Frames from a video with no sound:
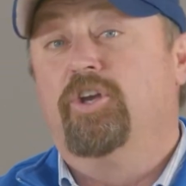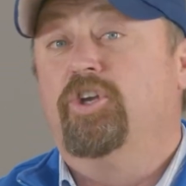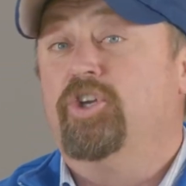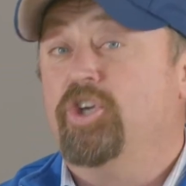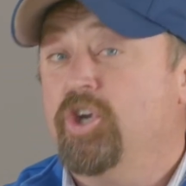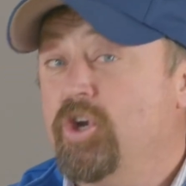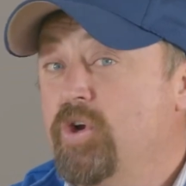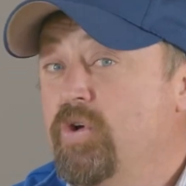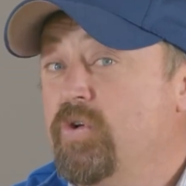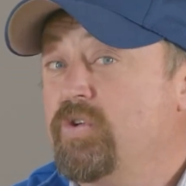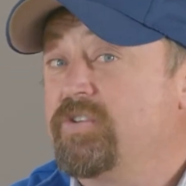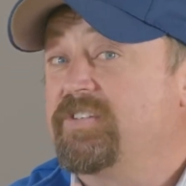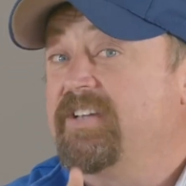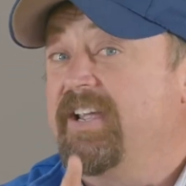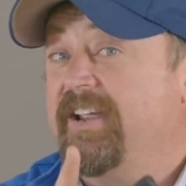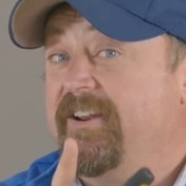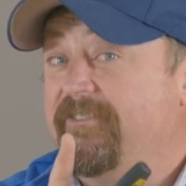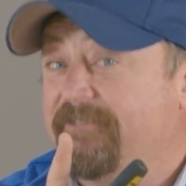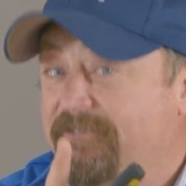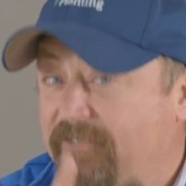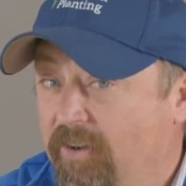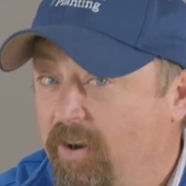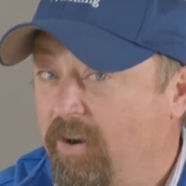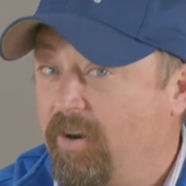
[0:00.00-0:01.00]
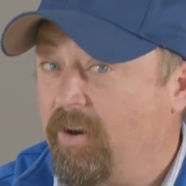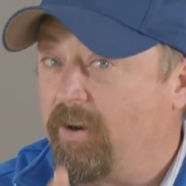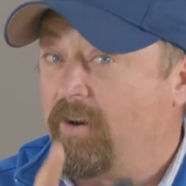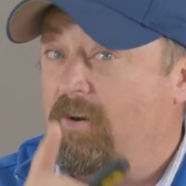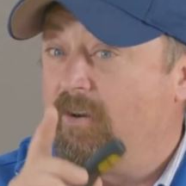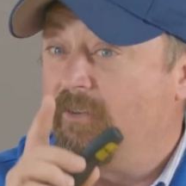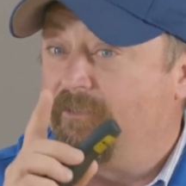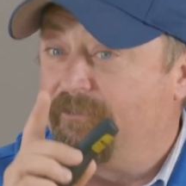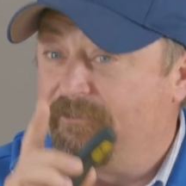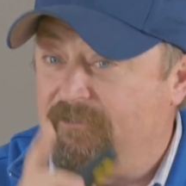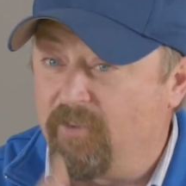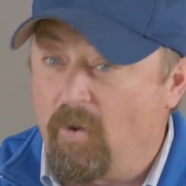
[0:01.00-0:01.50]
Using
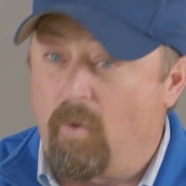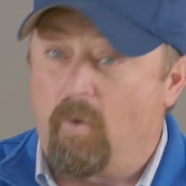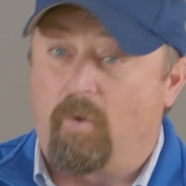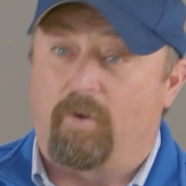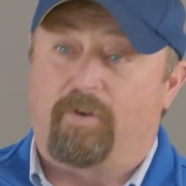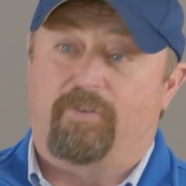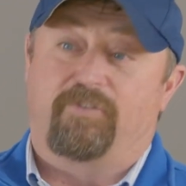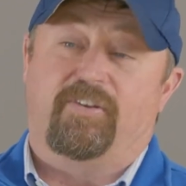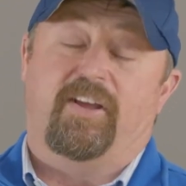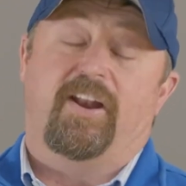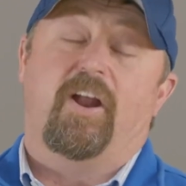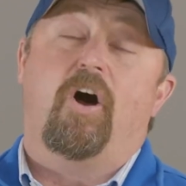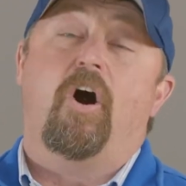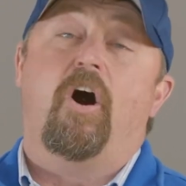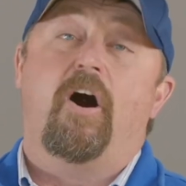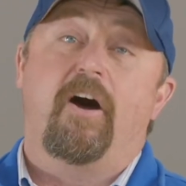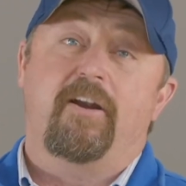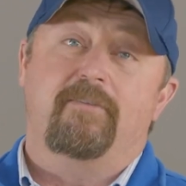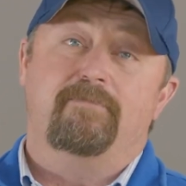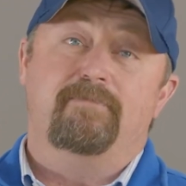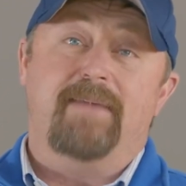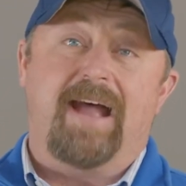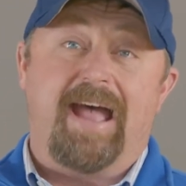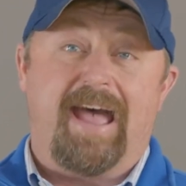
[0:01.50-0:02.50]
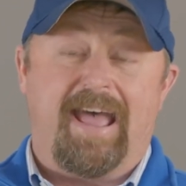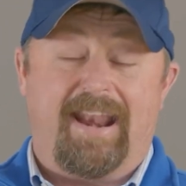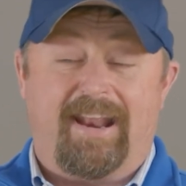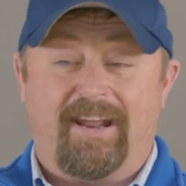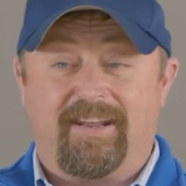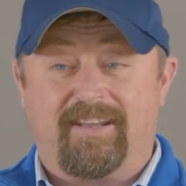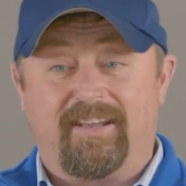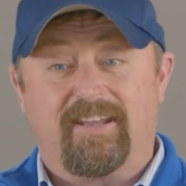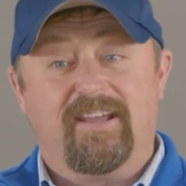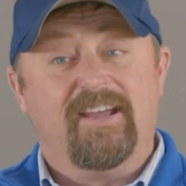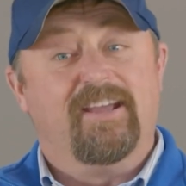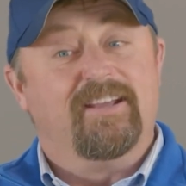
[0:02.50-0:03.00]
furrow force in
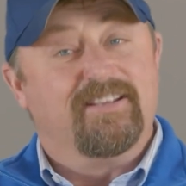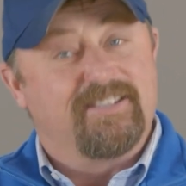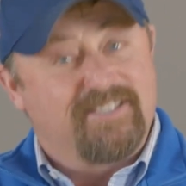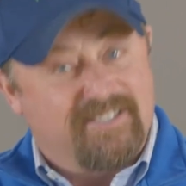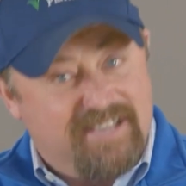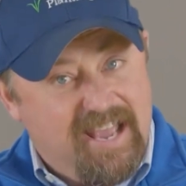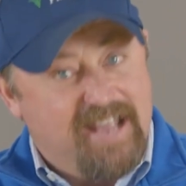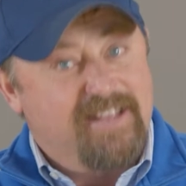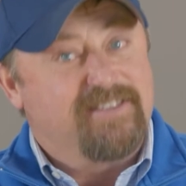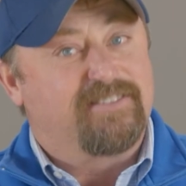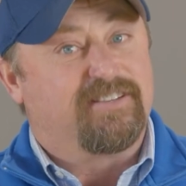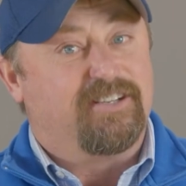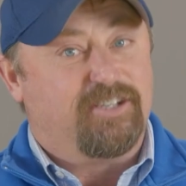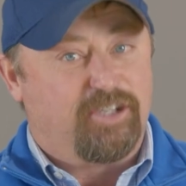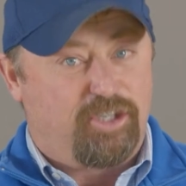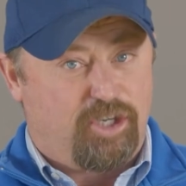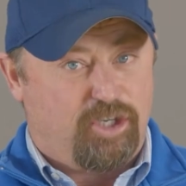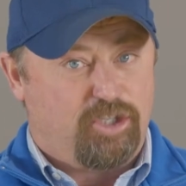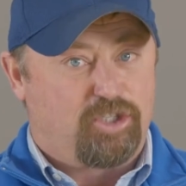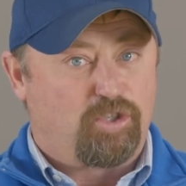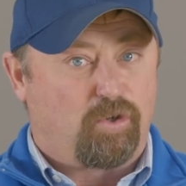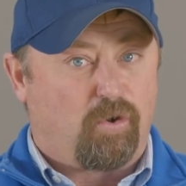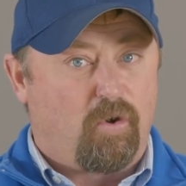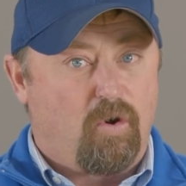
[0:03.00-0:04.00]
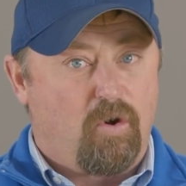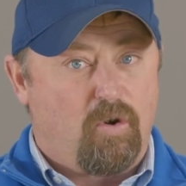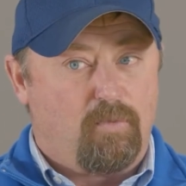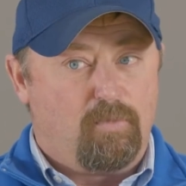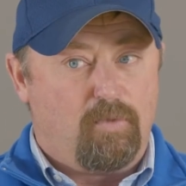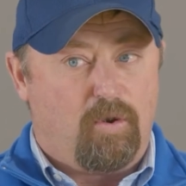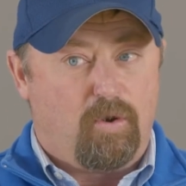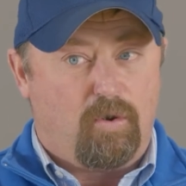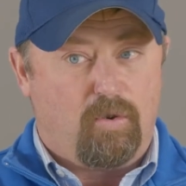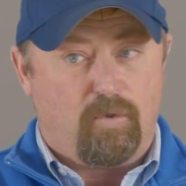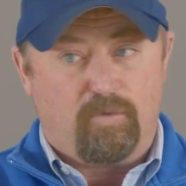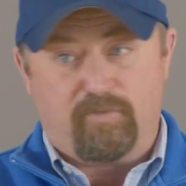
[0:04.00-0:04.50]
automatic sense and control
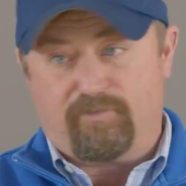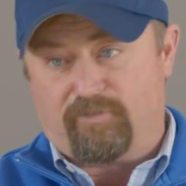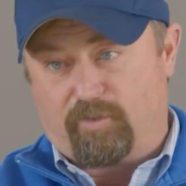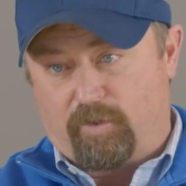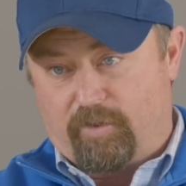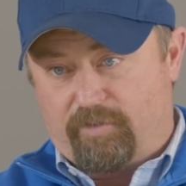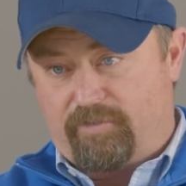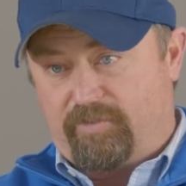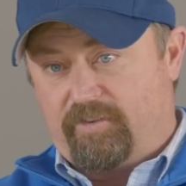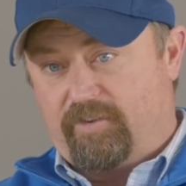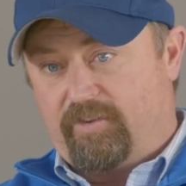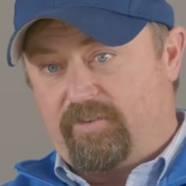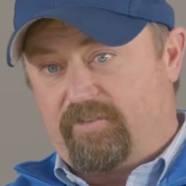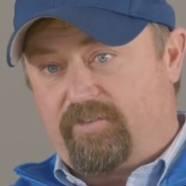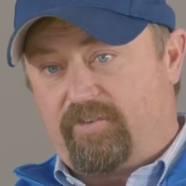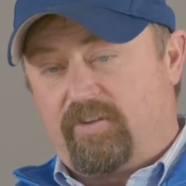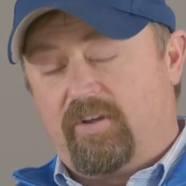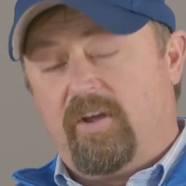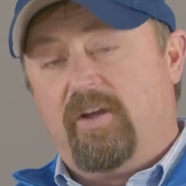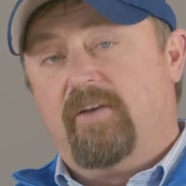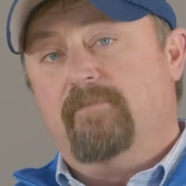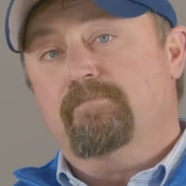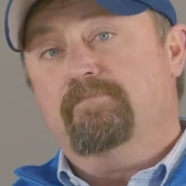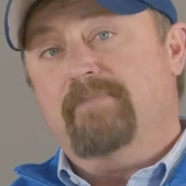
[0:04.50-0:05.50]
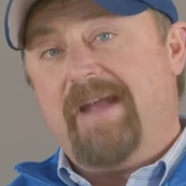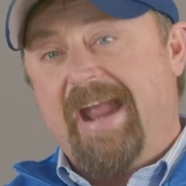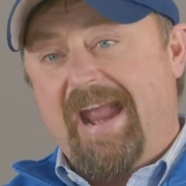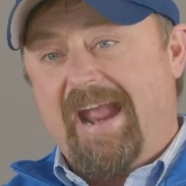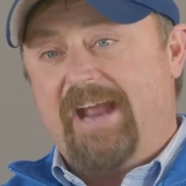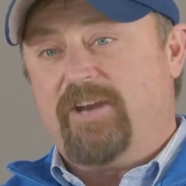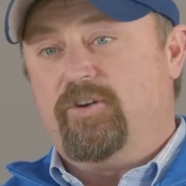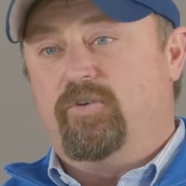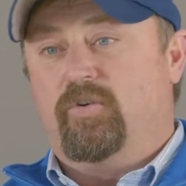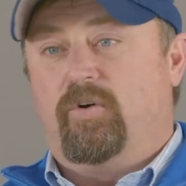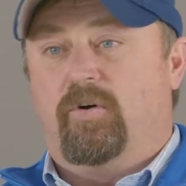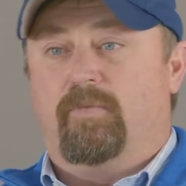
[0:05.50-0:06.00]
mode versus
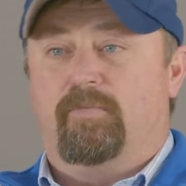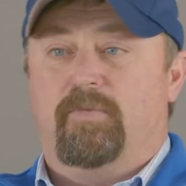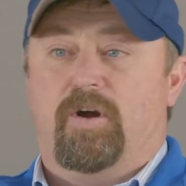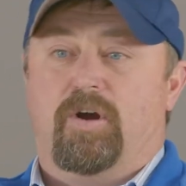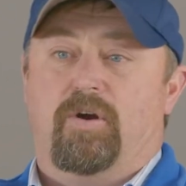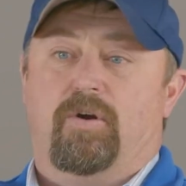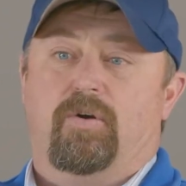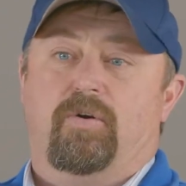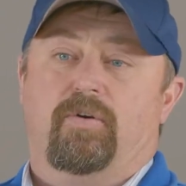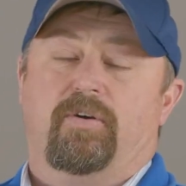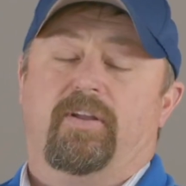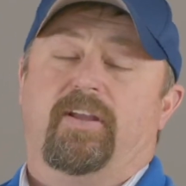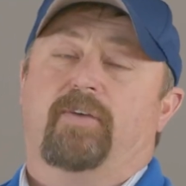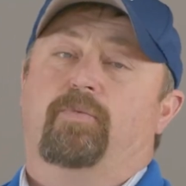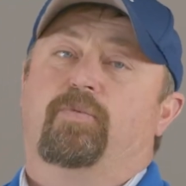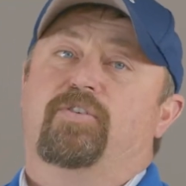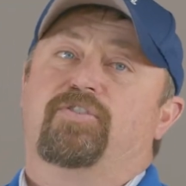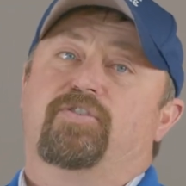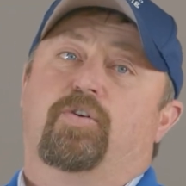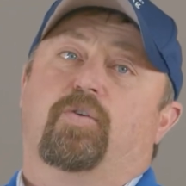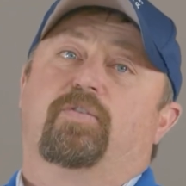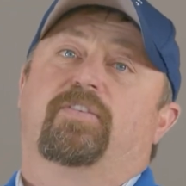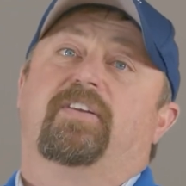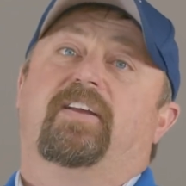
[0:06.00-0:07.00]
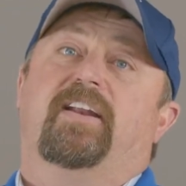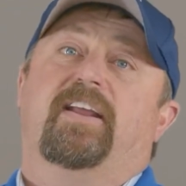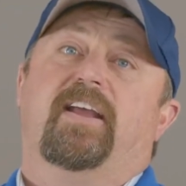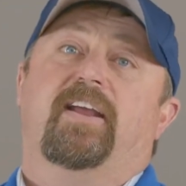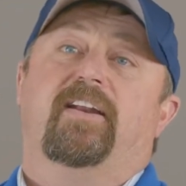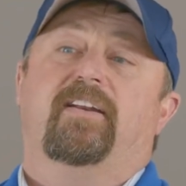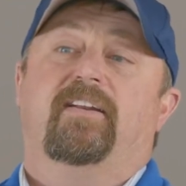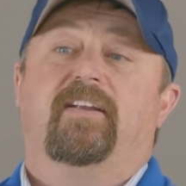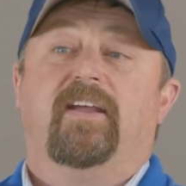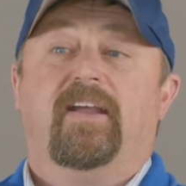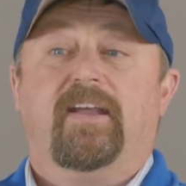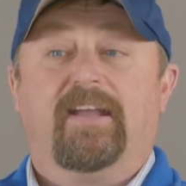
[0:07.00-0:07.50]
manual mode, it resulted
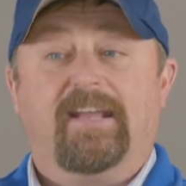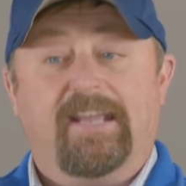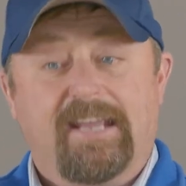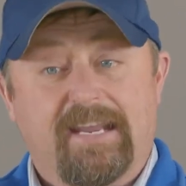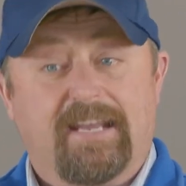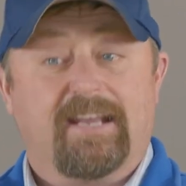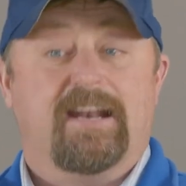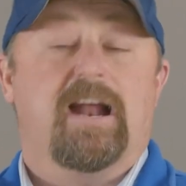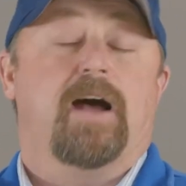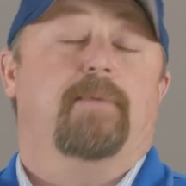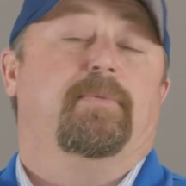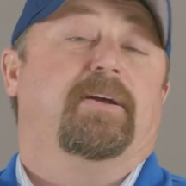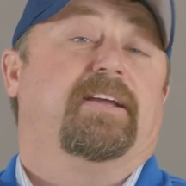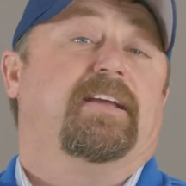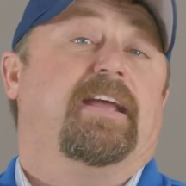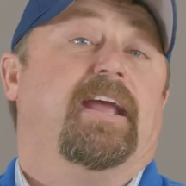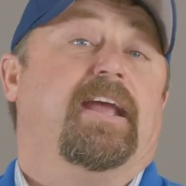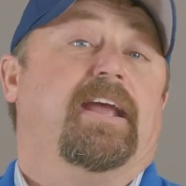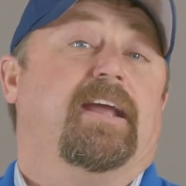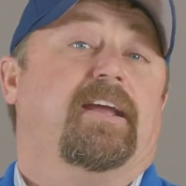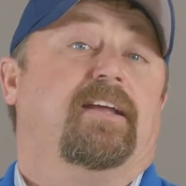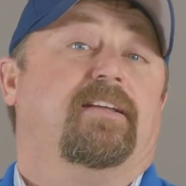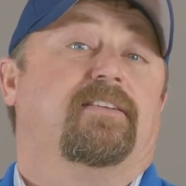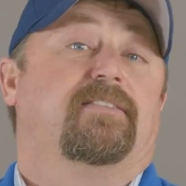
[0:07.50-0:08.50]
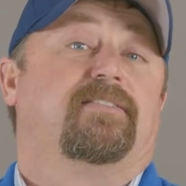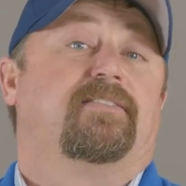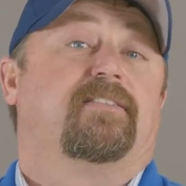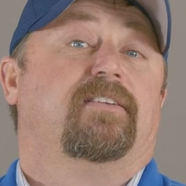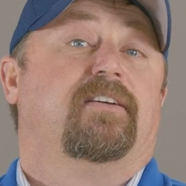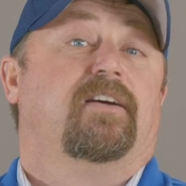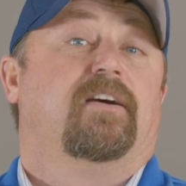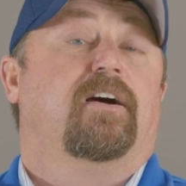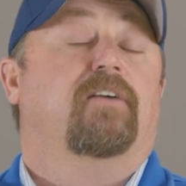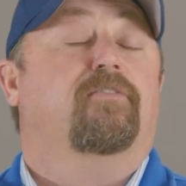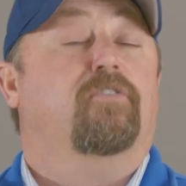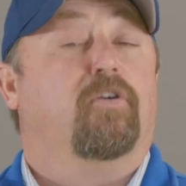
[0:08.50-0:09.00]
in economic gains
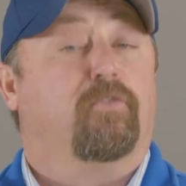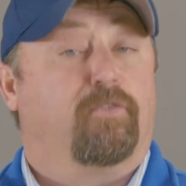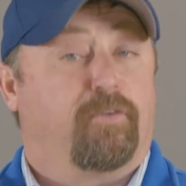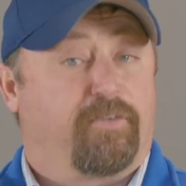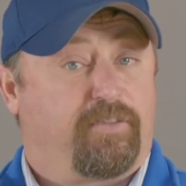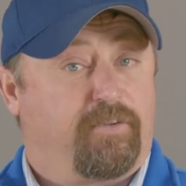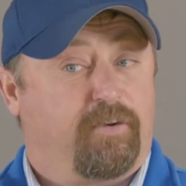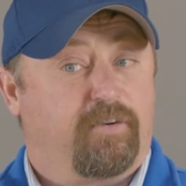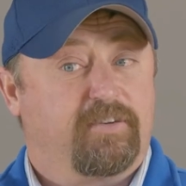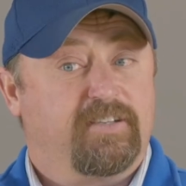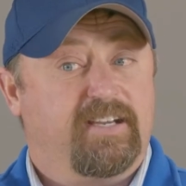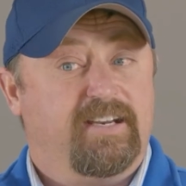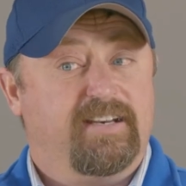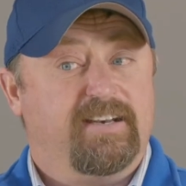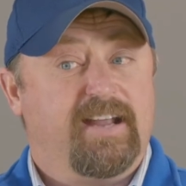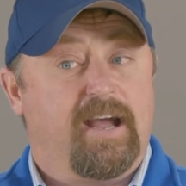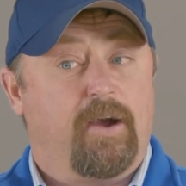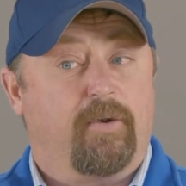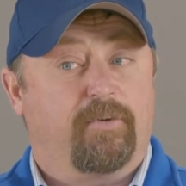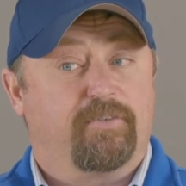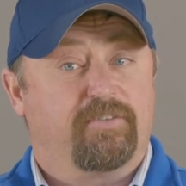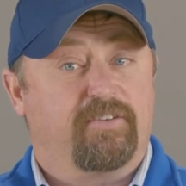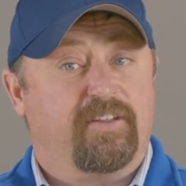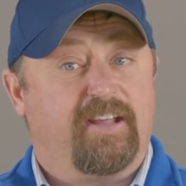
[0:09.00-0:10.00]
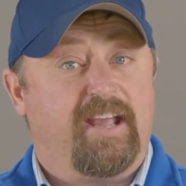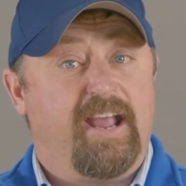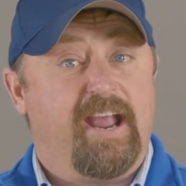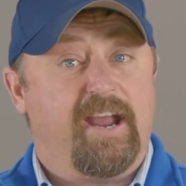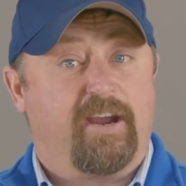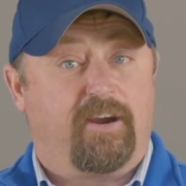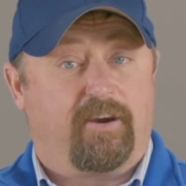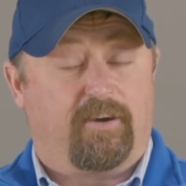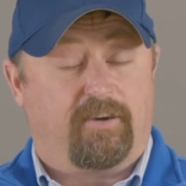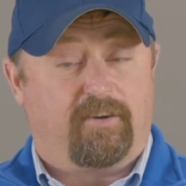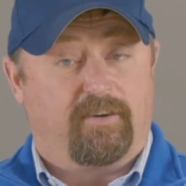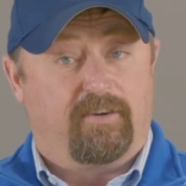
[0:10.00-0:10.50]
of over $13 to the
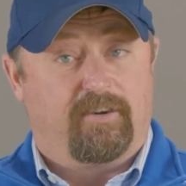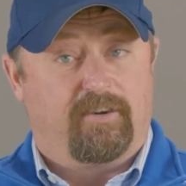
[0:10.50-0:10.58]
acre.